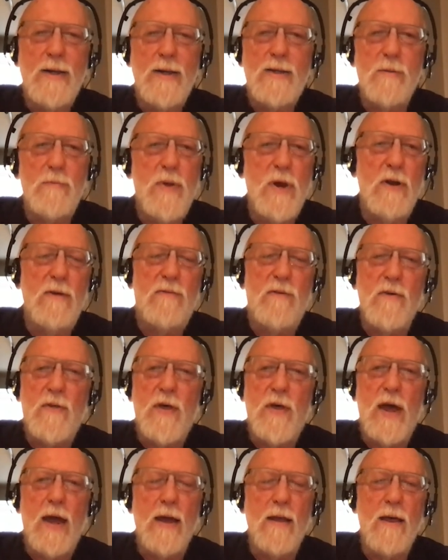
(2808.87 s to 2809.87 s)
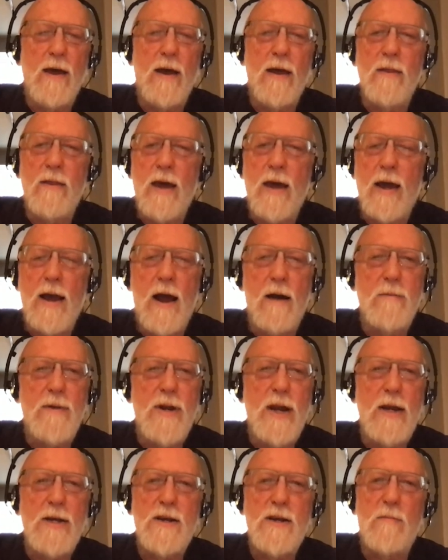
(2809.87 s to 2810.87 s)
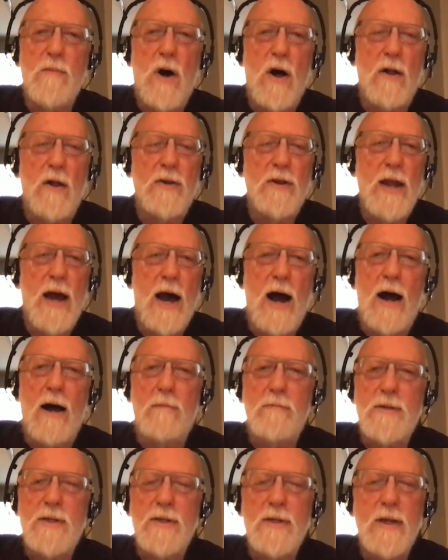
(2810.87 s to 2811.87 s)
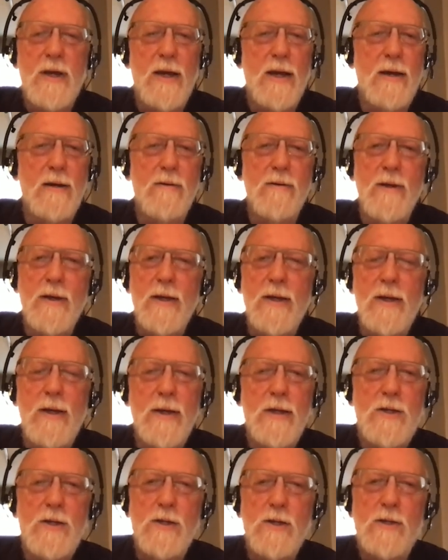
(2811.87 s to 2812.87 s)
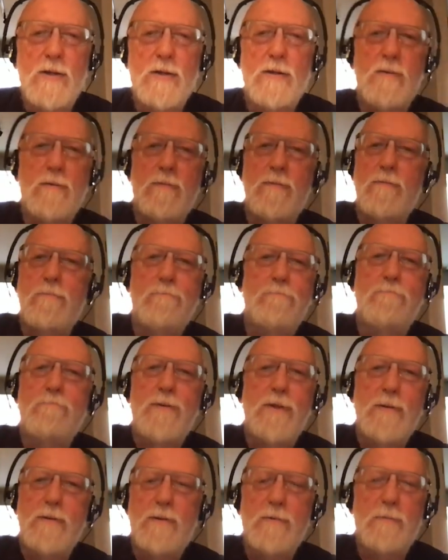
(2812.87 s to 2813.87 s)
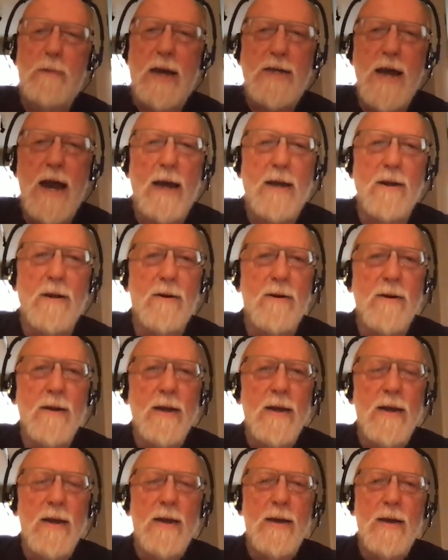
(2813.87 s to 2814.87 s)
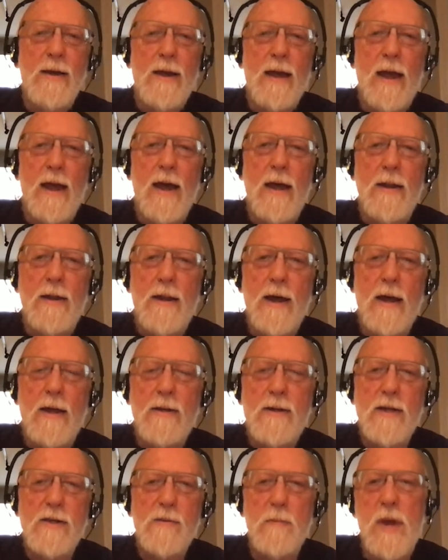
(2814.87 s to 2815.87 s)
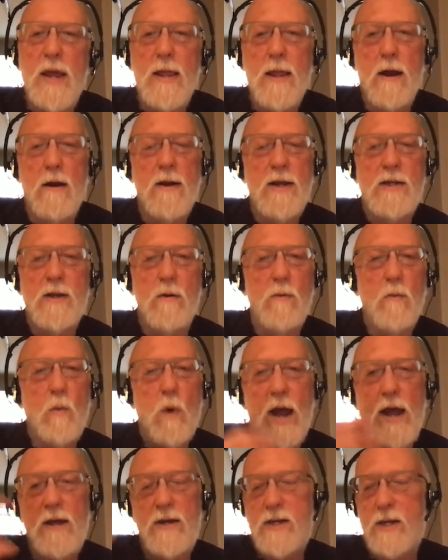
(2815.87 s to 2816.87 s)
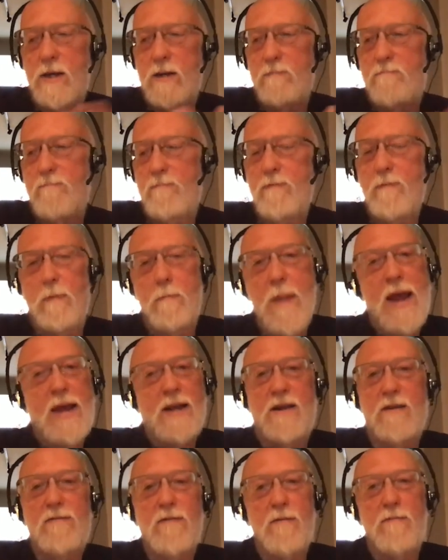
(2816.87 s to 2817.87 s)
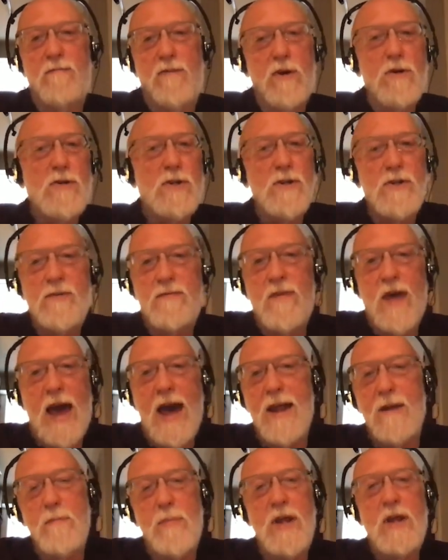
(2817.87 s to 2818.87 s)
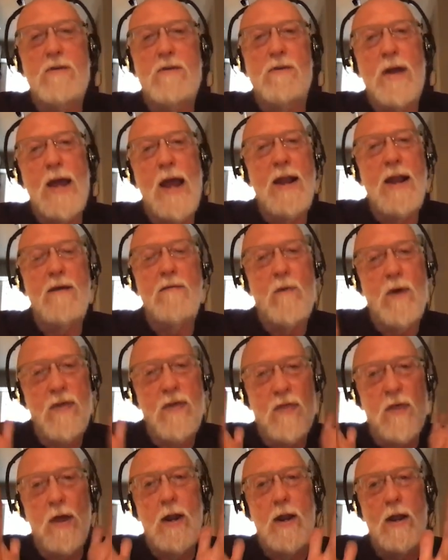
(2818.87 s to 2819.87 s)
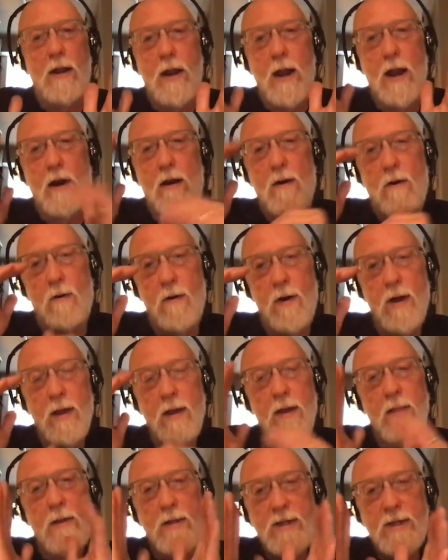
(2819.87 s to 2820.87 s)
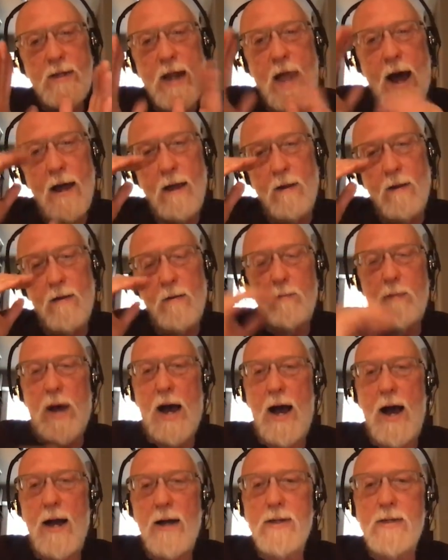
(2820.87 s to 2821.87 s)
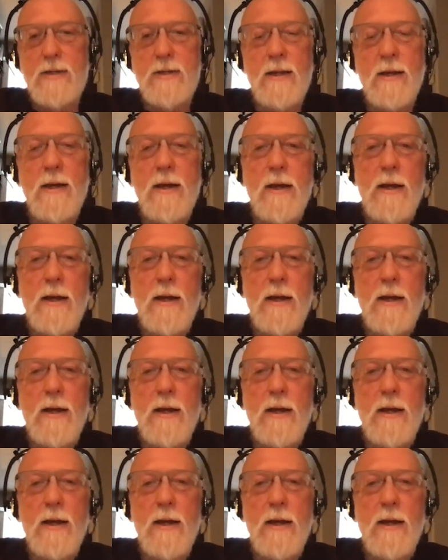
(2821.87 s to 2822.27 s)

It's a beautiful thing. That combination of malt and hops, it's just spectacular. And it doesn't mean there isn't ways to make different versions of that and be creative within a narrow style box.